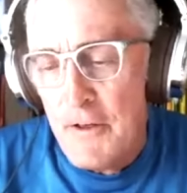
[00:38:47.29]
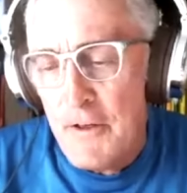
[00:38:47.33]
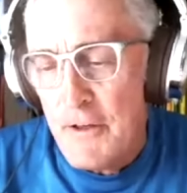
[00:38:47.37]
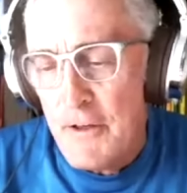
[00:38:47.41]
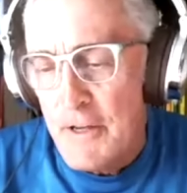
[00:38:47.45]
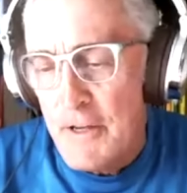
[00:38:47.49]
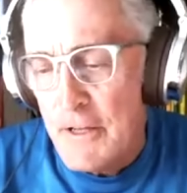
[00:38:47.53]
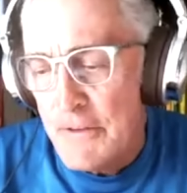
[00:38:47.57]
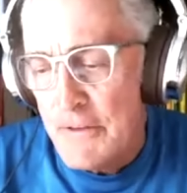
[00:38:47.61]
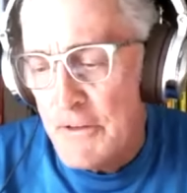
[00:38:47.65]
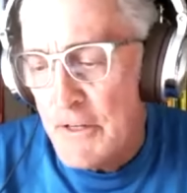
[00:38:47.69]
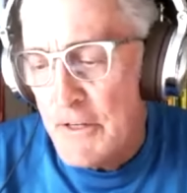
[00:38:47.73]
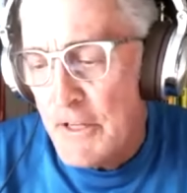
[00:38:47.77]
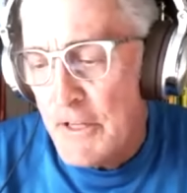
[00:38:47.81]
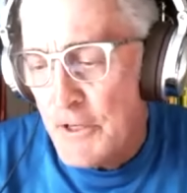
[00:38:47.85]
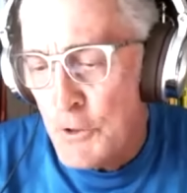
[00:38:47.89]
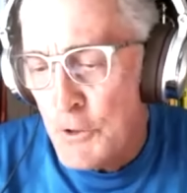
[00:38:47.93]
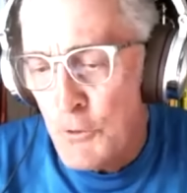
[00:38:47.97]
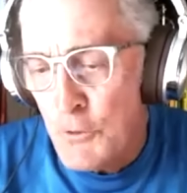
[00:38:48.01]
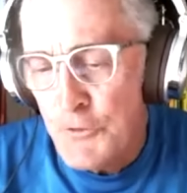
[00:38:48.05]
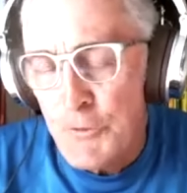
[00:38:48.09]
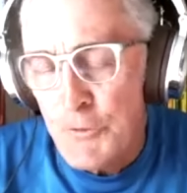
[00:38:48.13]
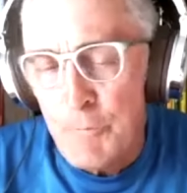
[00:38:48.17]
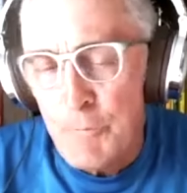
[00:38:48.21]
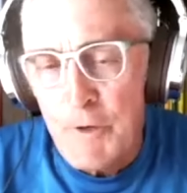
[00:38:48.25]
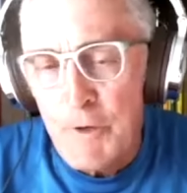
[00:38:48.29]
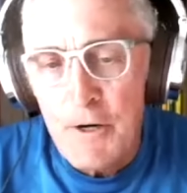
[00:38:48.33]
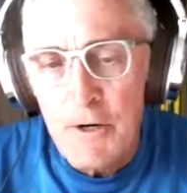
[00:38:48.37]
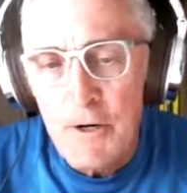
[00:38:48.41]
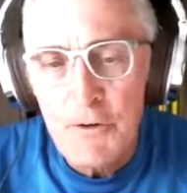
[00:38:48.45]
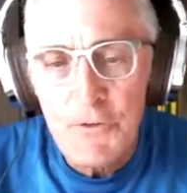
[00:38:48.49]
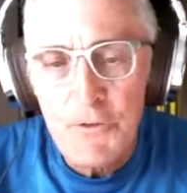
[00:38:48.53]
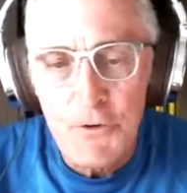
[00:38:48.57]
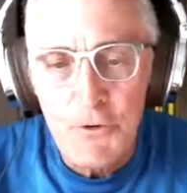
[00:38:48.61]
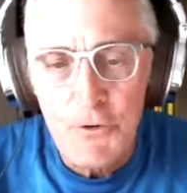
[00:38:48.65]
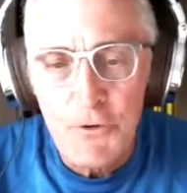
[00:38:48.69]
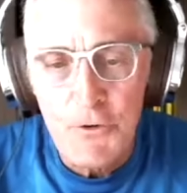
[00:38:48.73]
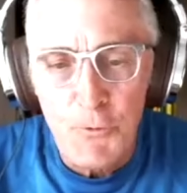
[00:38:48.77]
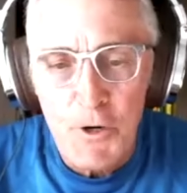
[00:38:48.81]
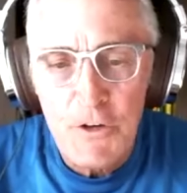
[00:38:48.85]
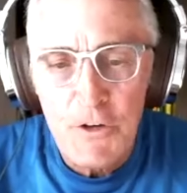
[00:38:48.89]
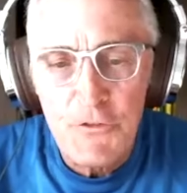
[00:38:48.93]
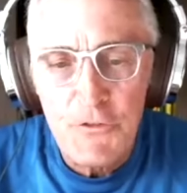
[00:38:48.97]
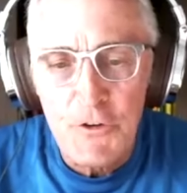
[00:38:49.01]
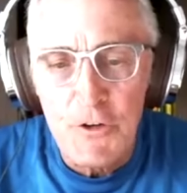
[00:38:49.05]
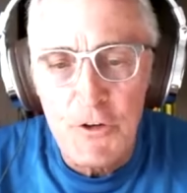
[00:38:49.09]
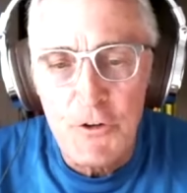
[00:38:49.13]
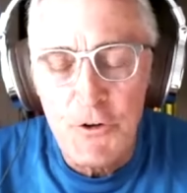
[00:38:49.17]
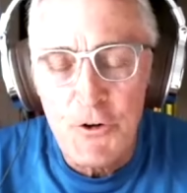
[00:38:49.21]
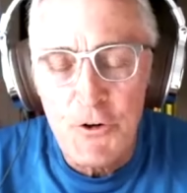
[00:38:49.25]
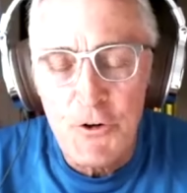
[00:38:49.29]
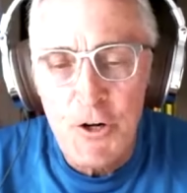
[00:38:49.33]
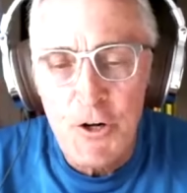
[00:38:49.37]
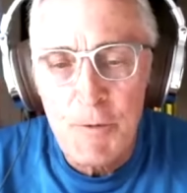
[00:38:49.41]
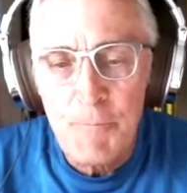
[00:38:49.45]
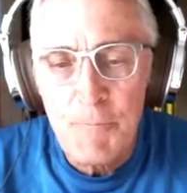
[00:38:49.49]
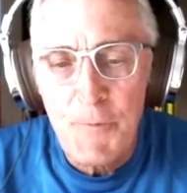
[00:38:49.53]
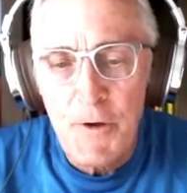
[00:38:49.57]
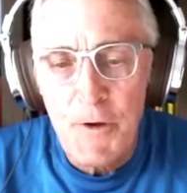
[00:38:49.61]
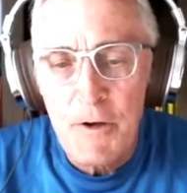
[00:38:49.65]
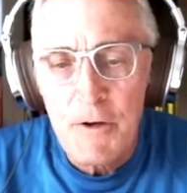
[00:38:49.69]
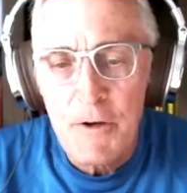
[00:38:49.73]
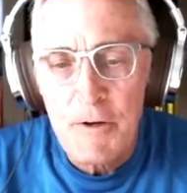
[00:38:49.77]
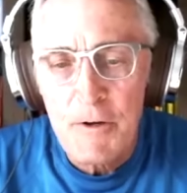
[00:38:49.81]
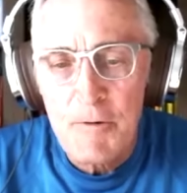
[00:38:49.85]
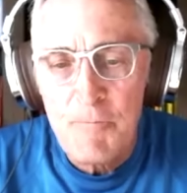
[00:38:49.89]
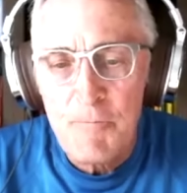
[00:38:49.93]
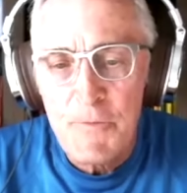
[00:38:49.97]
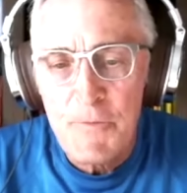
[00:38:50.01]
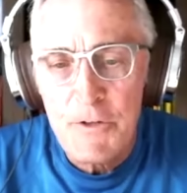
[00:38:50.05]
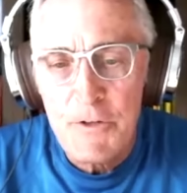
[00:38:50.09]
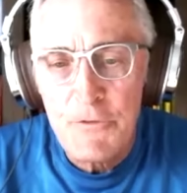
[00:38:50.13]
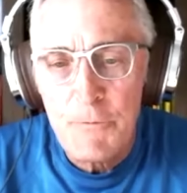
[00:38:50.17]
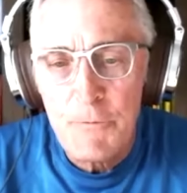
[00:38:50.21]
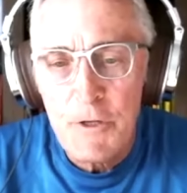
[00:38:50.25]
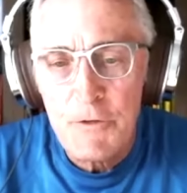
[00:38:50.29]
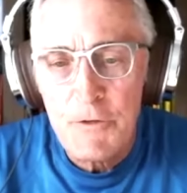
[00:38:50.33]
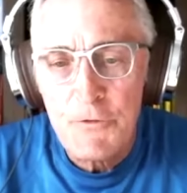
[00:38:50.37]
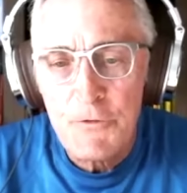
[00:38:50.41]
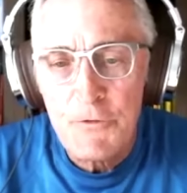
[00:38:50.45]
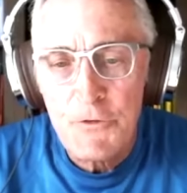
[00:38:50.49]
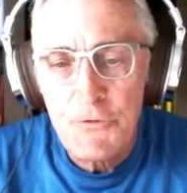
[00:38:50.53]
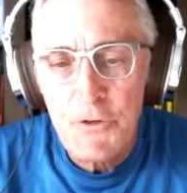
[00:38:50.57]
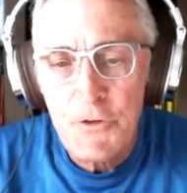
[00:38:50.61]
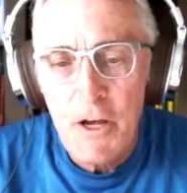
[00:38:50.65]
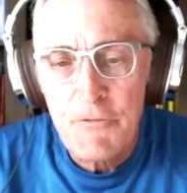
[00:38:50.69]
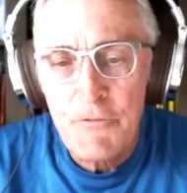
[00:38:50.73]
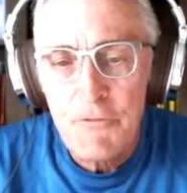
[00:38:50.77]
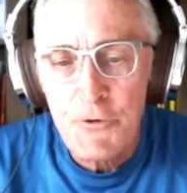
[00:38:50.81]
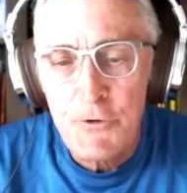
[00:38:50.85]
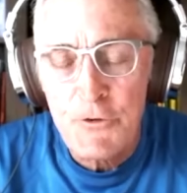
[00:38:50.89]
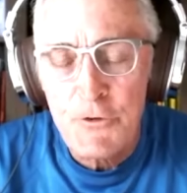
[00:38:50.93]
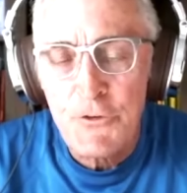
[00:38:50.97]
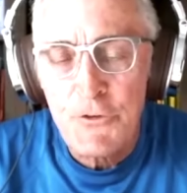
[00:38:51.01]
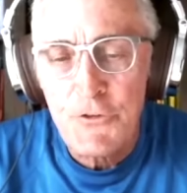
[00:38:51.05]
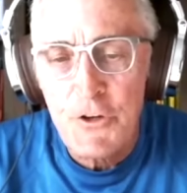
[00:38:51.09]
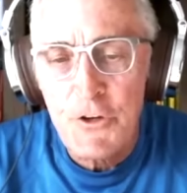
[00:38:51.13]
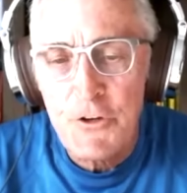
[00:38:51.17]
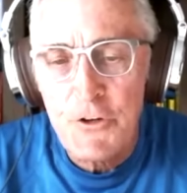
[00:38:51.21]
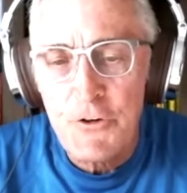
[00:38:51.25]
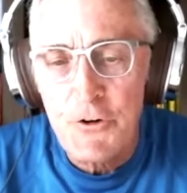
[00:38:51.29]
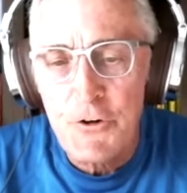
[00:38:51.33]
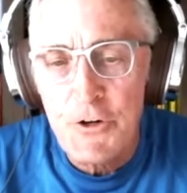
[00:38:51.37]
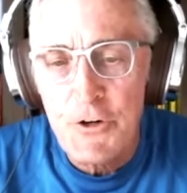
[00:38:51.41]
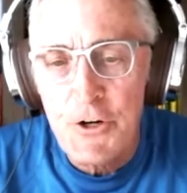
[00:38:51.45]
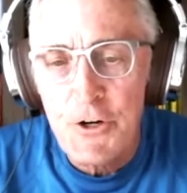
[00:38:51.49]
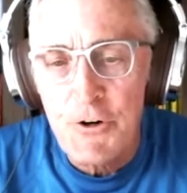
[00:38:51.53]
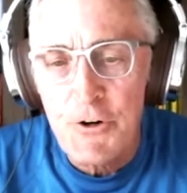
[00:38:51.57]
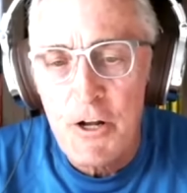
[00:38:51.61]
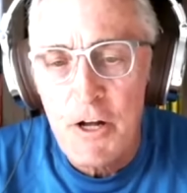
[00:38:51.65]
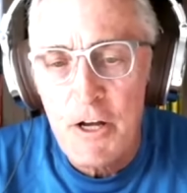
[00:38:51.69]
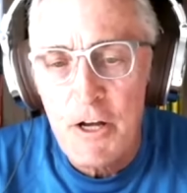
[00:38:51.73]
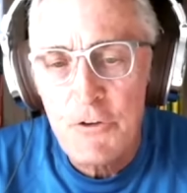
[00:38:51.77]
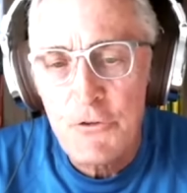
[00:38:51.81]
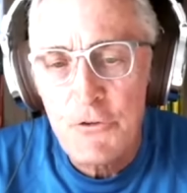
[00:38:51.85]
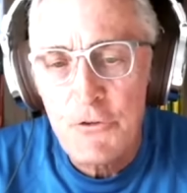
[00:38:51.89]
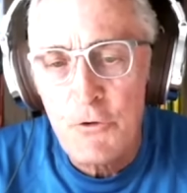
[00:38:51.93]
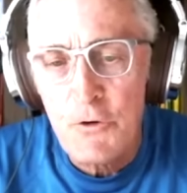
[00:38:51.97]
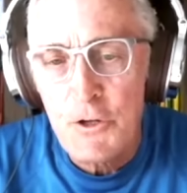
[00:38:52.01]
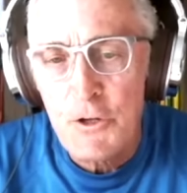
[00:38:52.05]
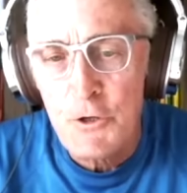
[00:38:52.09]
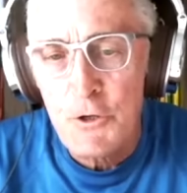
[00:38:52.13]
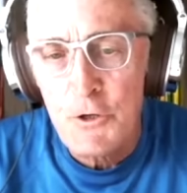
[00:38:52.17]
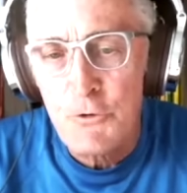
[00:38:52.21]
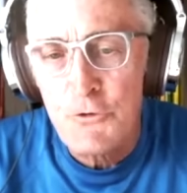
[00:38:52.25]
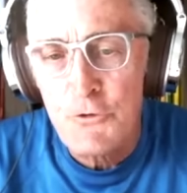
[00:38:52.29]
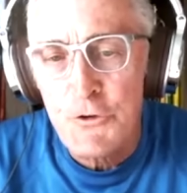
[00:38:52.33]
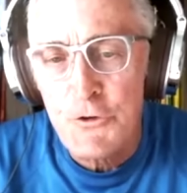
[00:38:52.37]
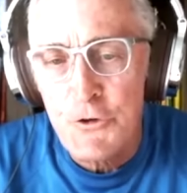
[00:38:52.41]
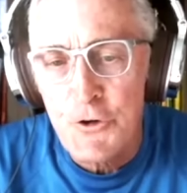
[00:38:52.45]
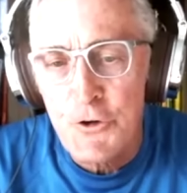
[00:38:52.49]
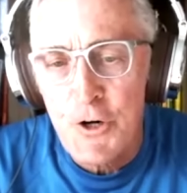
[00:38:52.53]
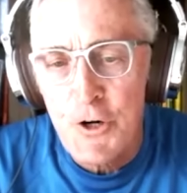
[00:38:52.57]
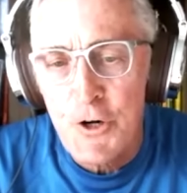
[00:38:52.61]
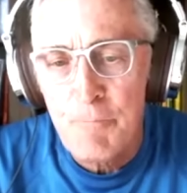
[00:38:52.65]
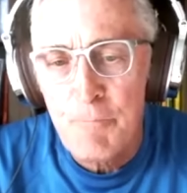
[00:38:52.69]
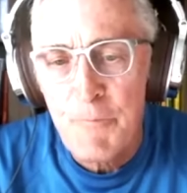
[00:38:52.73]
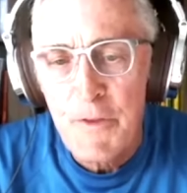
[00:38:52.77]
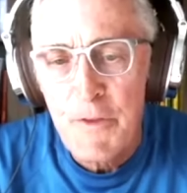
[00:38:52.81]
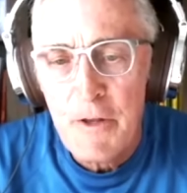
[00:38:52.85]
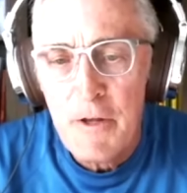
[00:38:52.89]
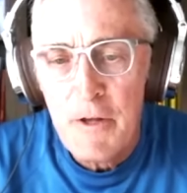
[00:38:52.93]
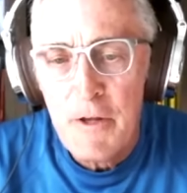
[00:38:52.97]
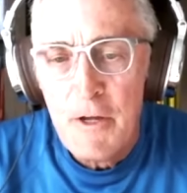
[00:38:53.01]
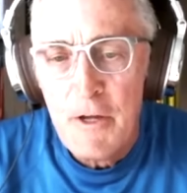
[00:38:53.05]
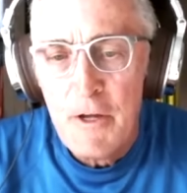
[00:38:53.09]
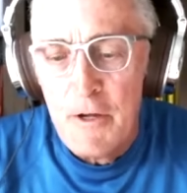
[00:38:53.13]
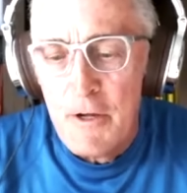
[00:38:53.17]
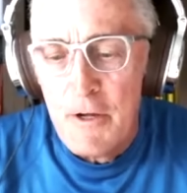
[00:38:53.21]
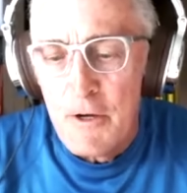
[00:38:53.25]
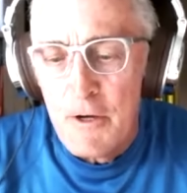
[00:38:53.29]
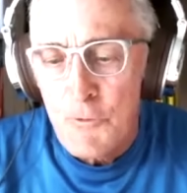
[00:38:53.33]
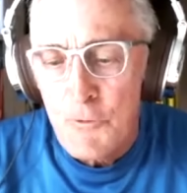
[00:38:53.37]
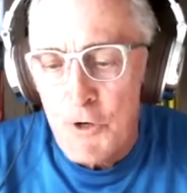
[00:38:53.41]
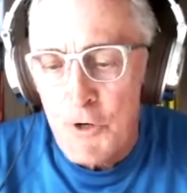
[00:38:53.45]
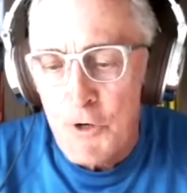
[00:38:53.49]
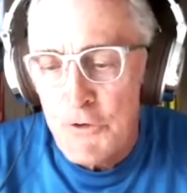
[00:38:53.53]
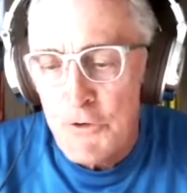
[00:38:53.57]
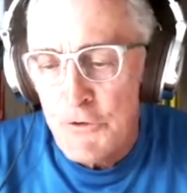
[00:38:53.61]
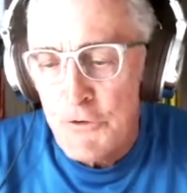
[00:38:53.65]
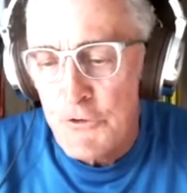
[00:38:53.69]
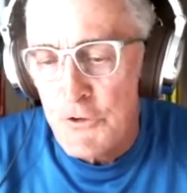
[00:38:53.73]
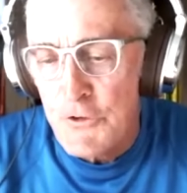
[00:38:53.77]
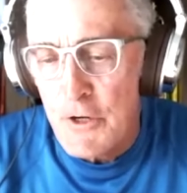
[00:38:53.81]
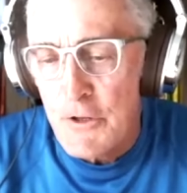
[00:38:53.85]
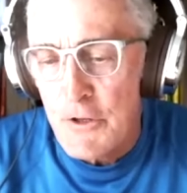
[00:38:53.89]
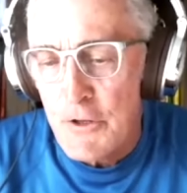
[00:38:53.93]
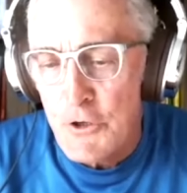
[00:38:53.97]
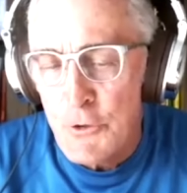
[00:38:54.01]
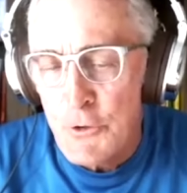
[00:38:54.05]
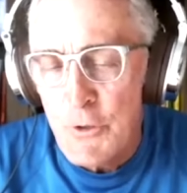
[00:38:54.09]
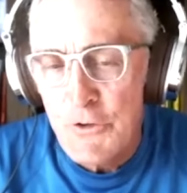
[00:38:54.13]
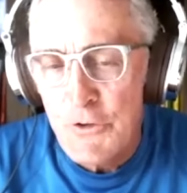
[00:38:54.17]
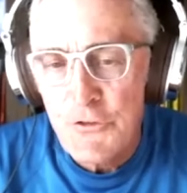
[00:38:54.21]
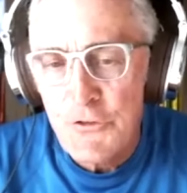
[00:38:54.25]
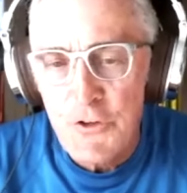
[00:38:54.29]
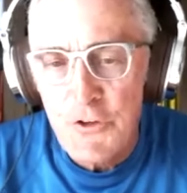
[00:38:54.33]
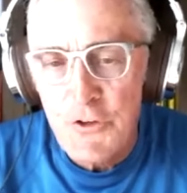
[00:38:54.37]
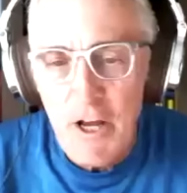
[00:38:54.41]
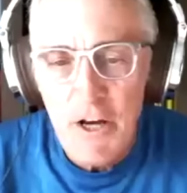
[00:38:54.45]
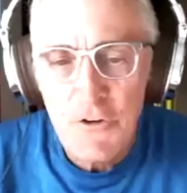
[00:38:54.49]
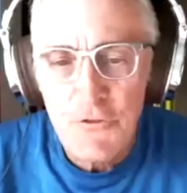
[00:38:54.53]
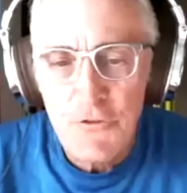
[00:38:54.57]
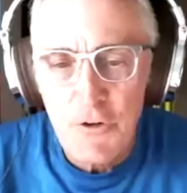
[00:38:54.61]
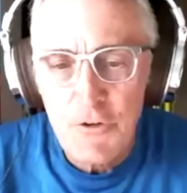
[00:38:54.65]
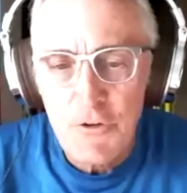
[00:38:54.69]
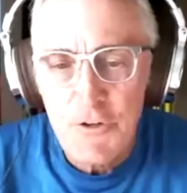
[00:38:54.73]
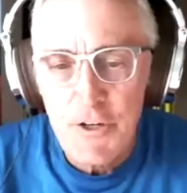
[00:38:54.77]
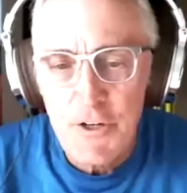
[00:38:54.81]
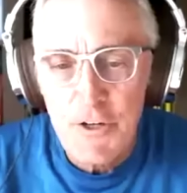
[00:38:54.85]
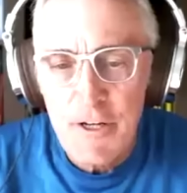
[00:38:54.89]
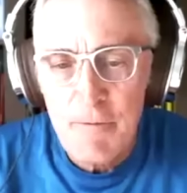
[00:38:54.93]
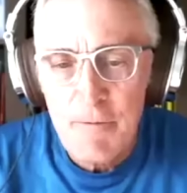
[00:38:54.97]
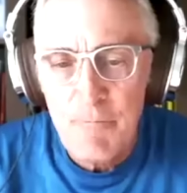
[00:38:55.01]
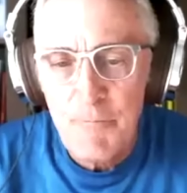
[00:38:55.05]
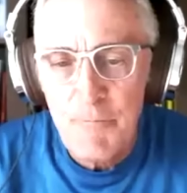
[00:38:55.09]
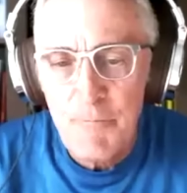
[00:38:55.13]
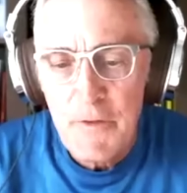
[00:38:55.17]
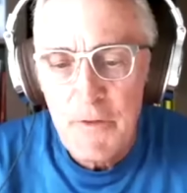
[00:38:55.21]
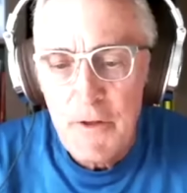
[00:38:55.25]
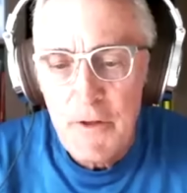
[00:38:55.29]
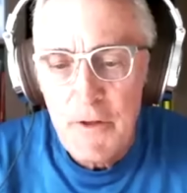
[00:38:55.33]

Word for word: And then he goes from there to race in Europe. Um, it's after his senior year in high school, he goes to Europe, races on the U.S. national team,